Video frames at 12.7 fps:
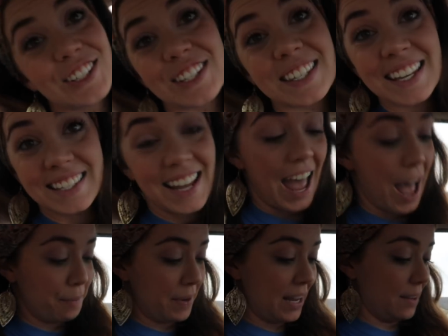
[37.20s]
just isn't
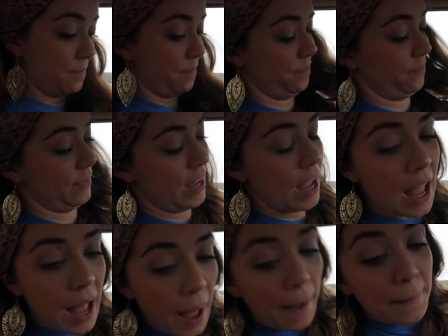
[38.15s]
happening.
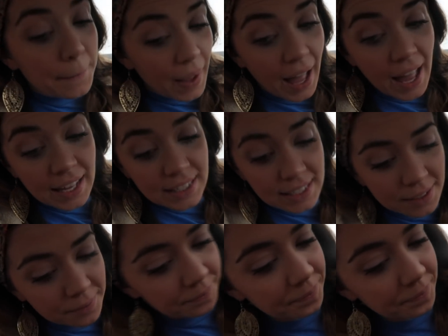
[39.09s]
But